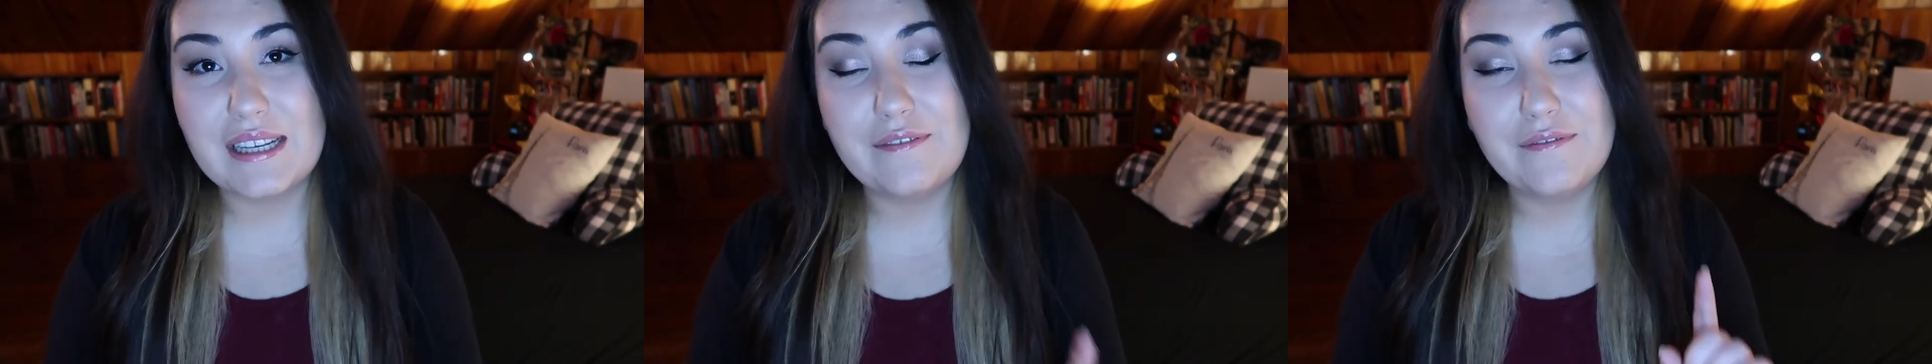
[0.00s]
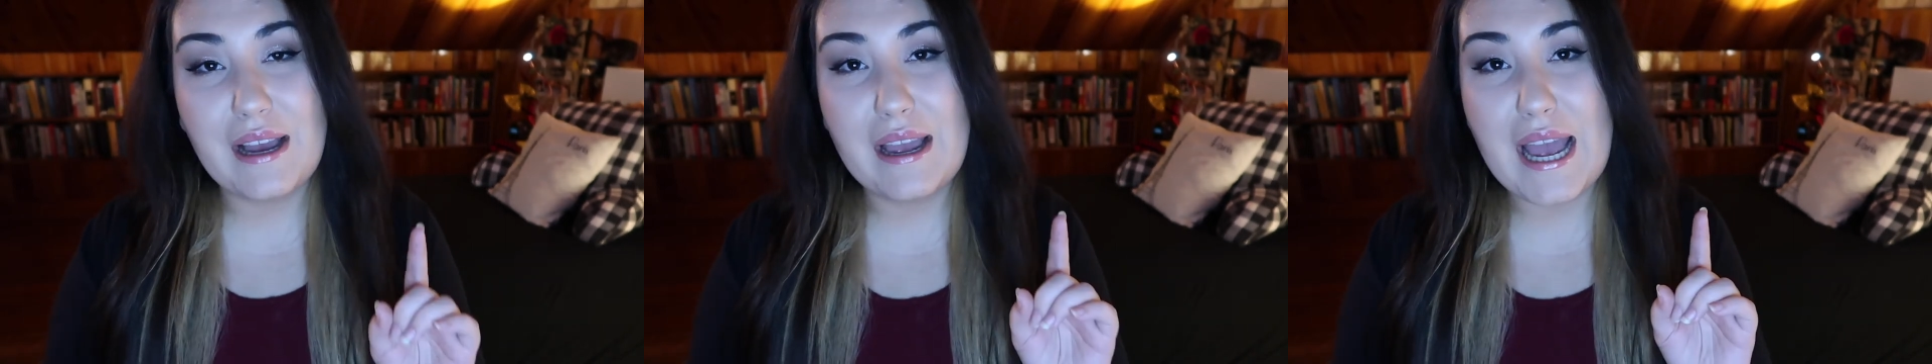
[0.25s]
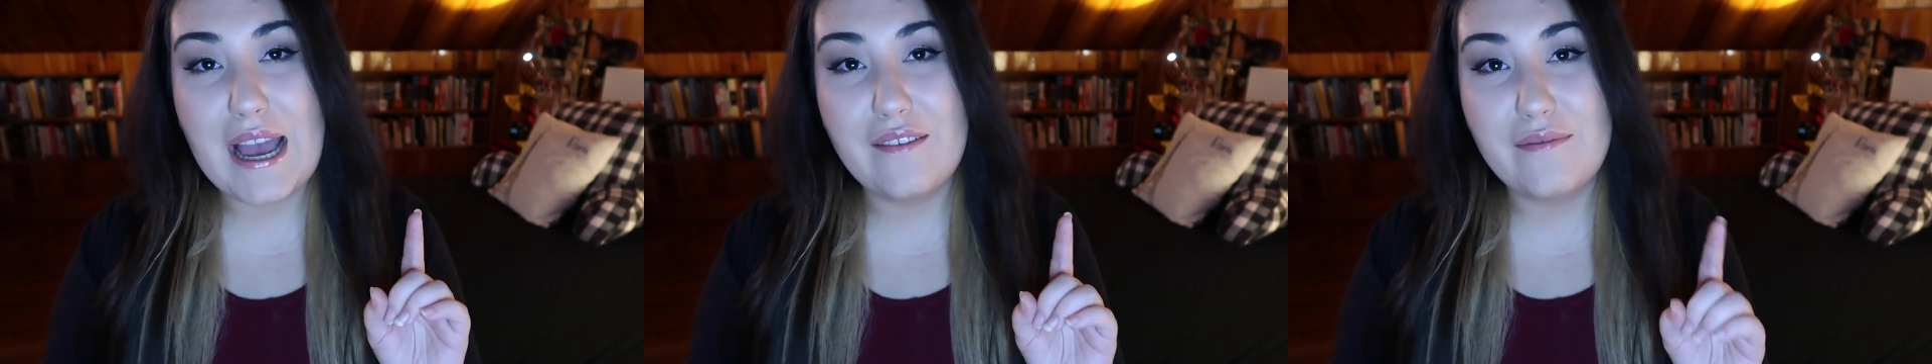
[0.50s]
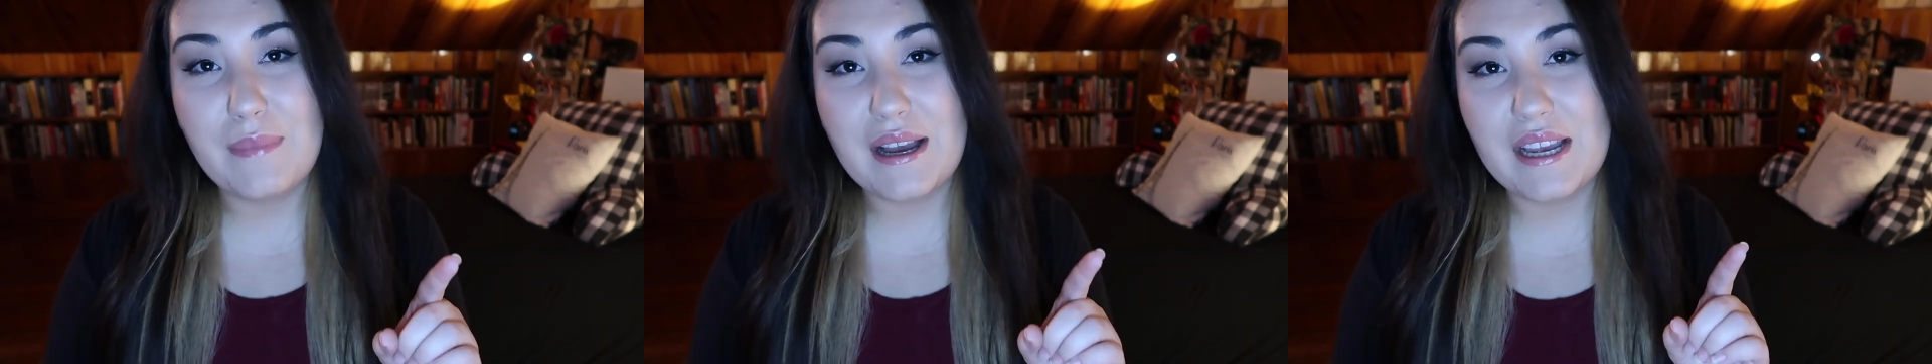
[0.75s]
If I
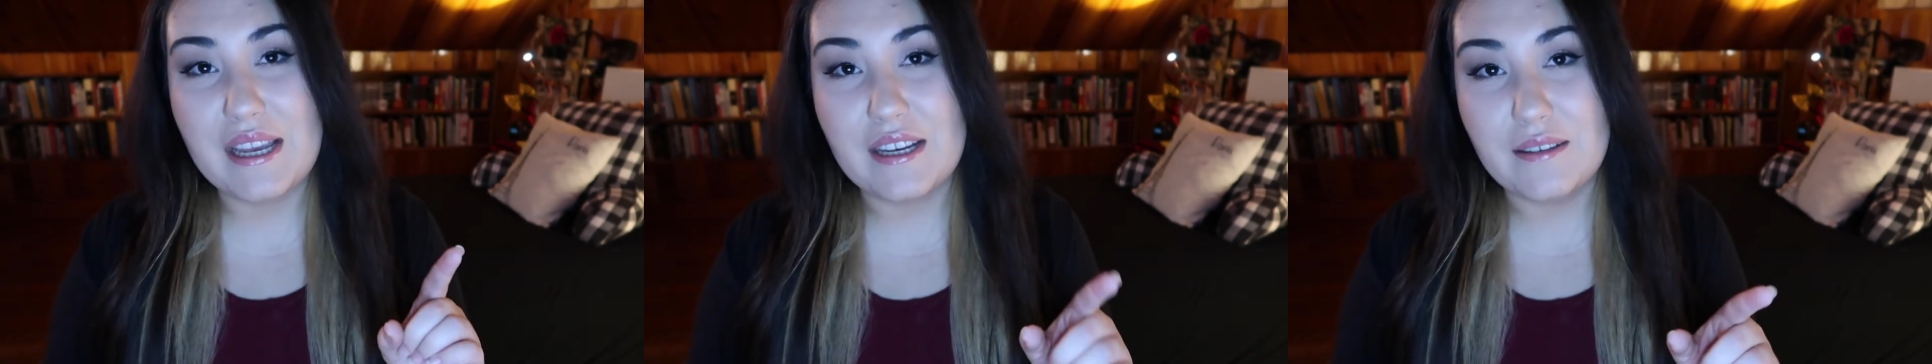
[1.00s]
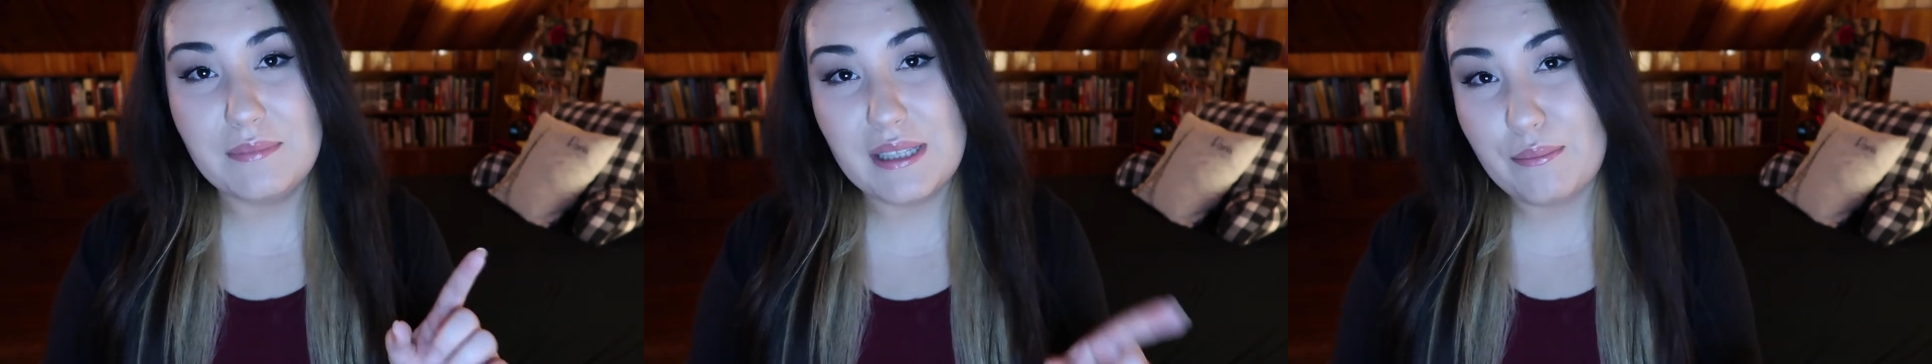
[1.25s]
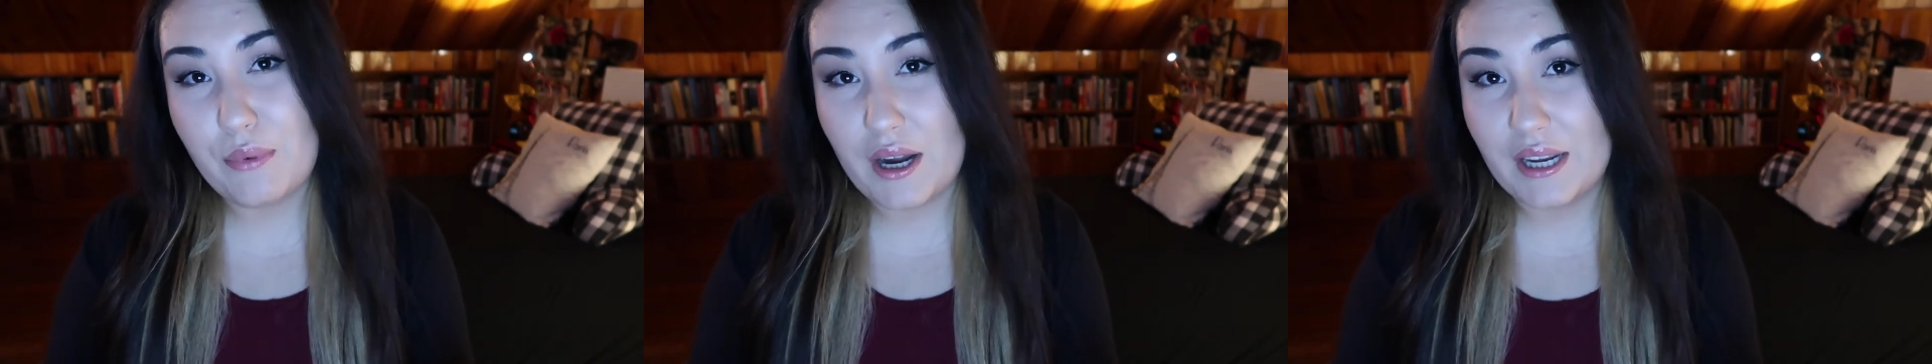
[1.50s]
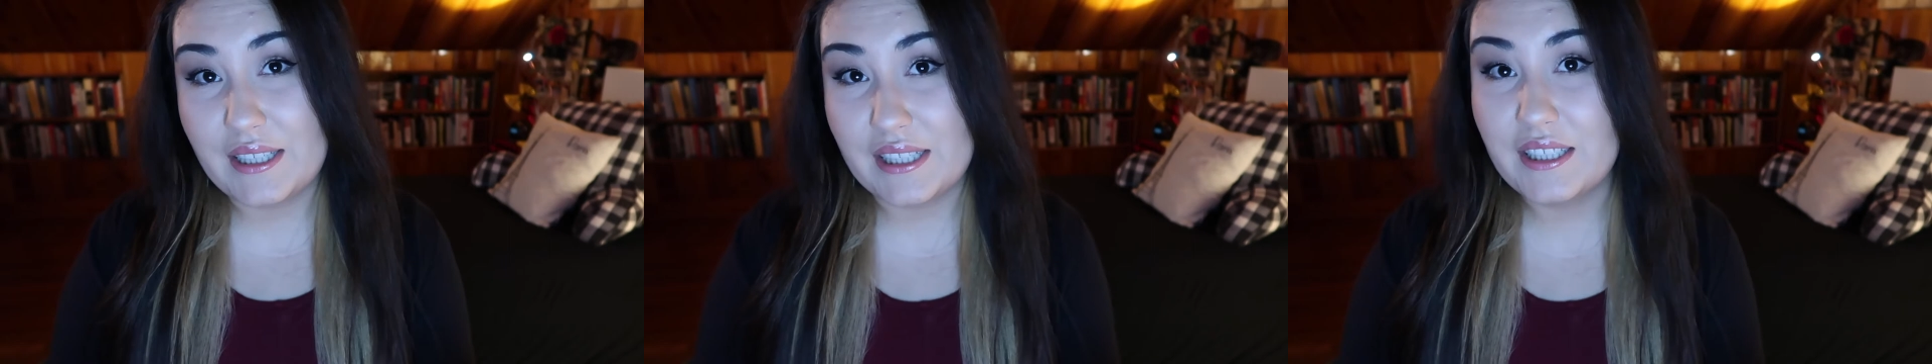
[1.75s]
have my um, lip
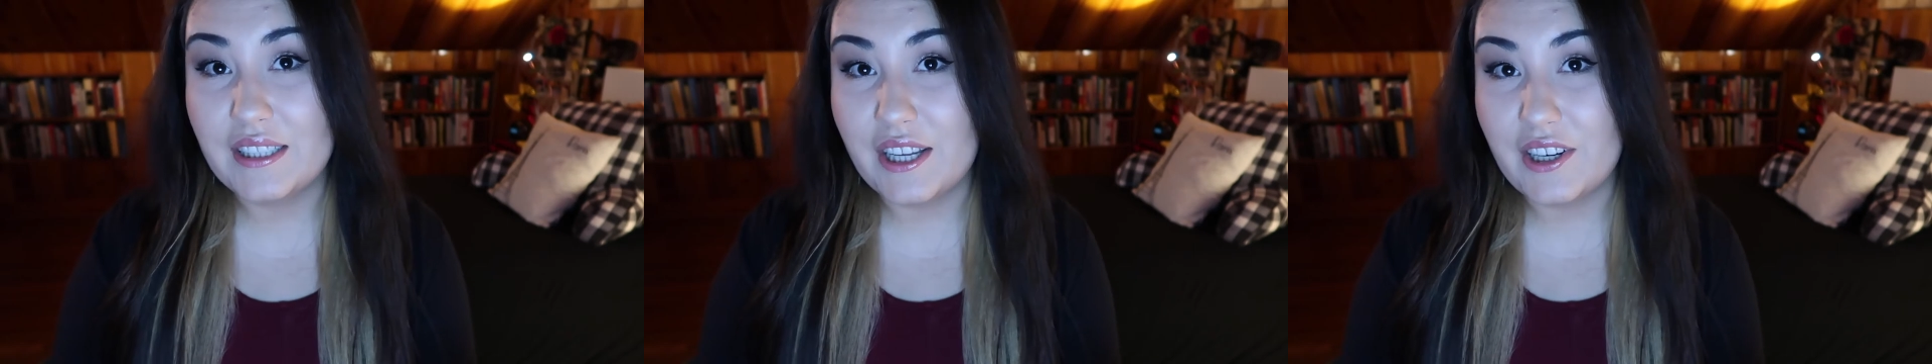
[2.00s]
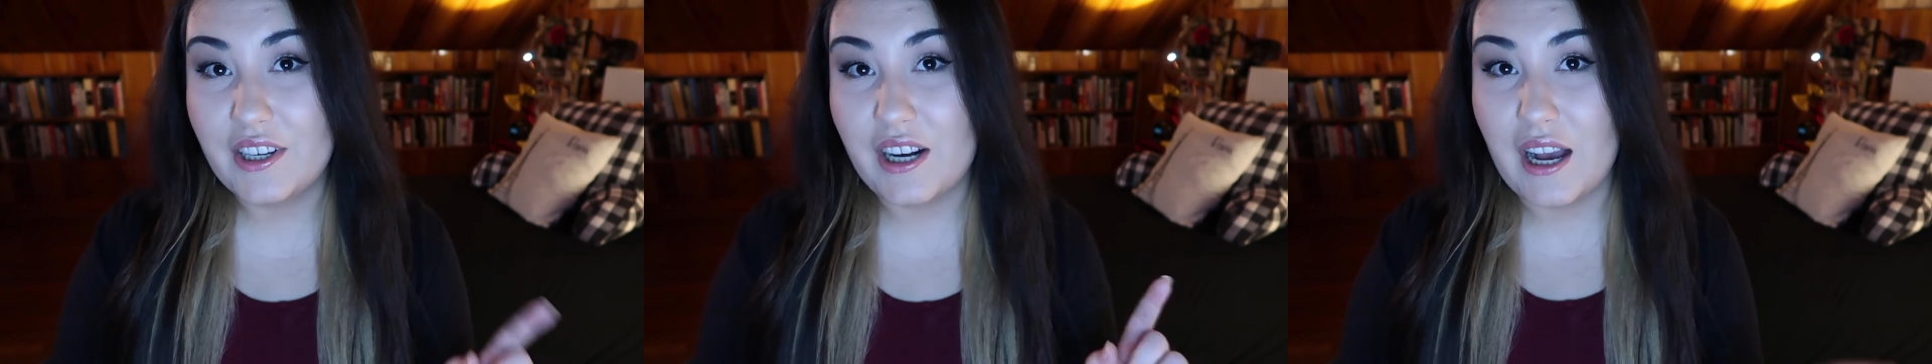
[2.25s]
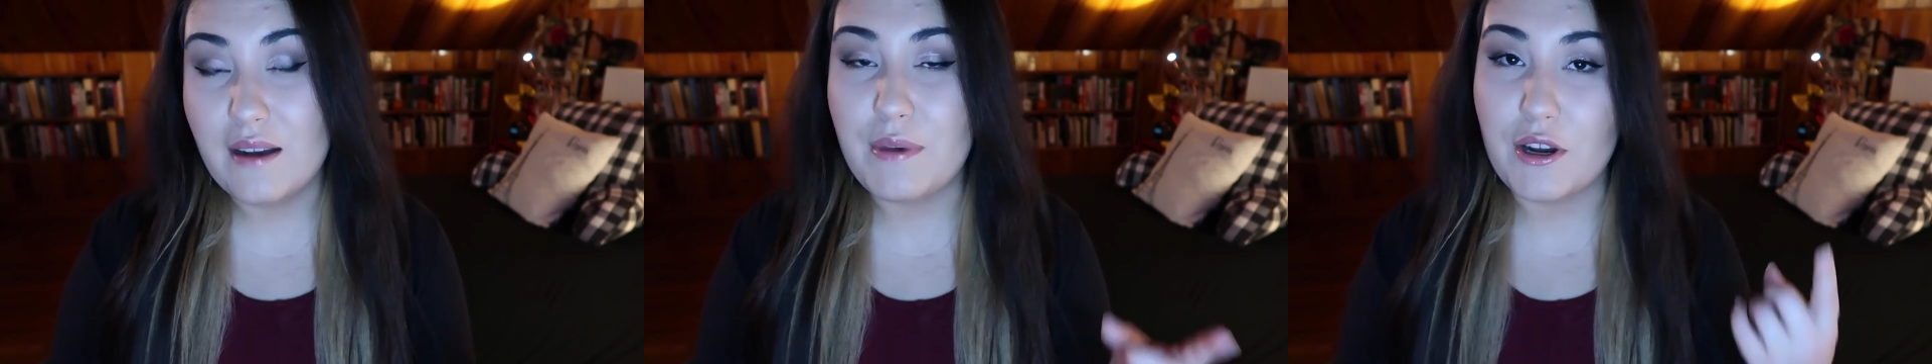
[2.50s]
product declutter up,